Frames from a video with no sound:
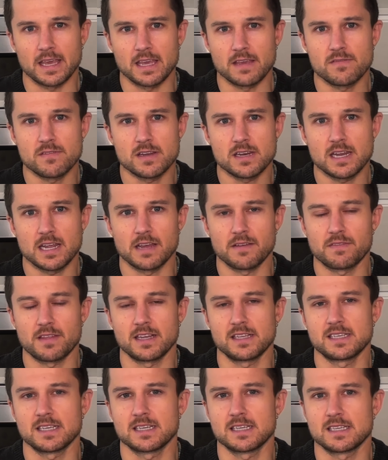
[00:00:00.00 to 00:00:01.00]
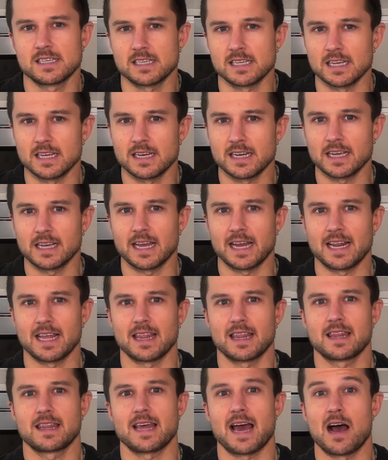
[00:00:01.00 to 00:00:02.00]
Even if they succeed in
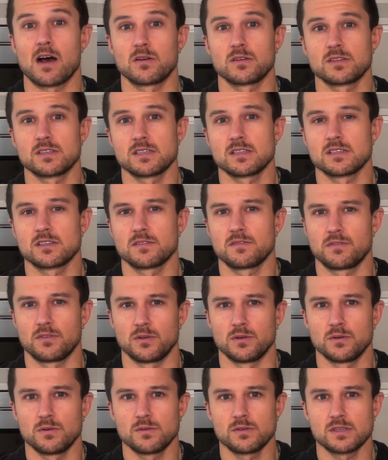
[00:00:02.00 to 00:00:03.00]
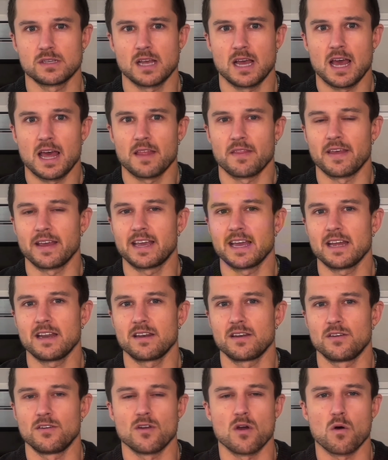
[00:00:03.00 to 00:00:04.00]
getting thousands of views, they
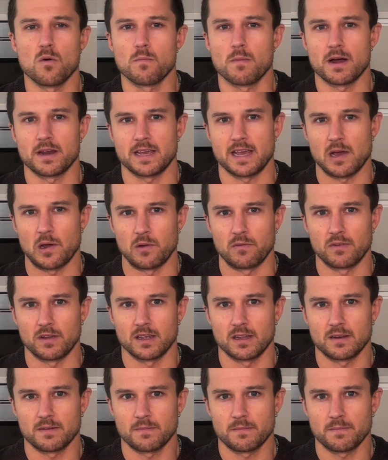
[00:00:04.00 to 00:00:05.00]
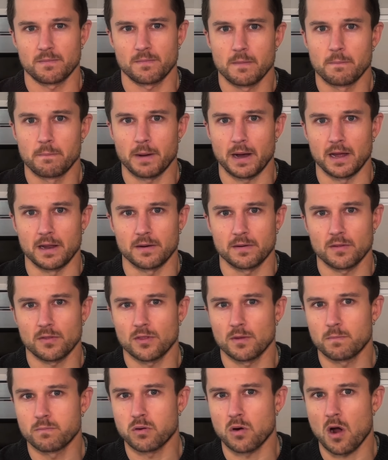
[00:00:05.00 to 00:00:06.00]
get no money out of it. But
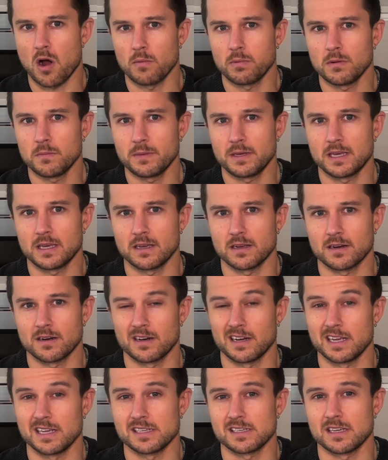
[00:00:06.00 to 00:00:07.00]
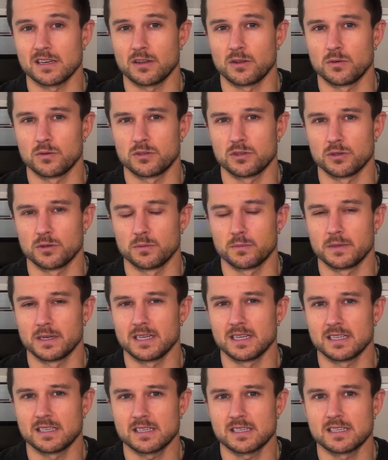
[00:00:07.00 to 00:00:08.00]
the problem here isn't YouTube,
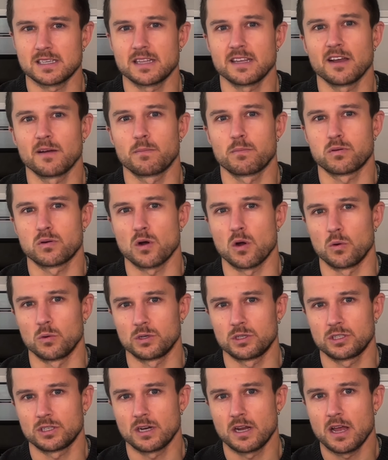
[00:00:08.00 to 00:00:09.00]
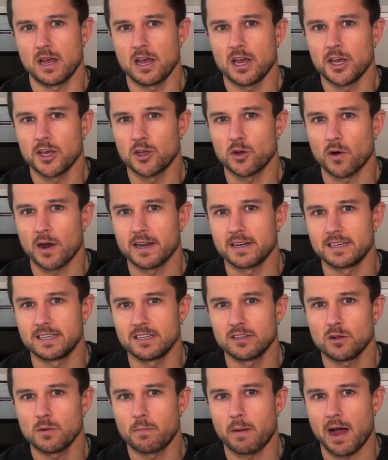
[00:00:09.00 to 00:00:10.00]
it's the approach. Your
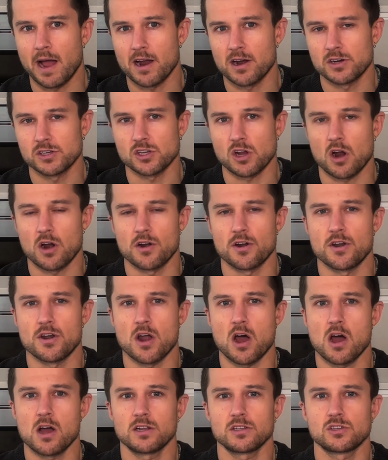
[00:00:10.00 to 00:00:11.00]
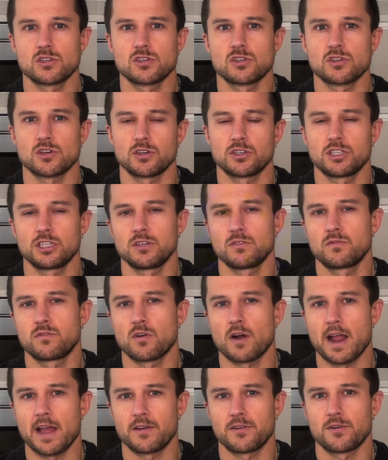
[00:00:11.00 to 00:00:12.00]
ideal buyers are not searching
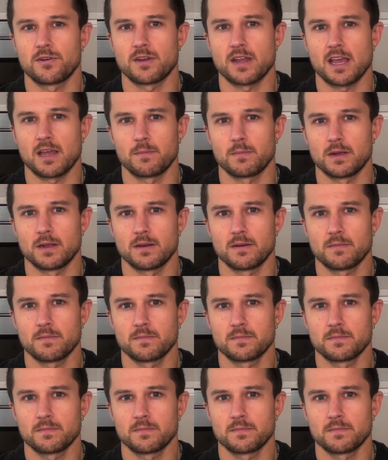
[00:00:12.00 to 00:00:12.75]
for entertainment.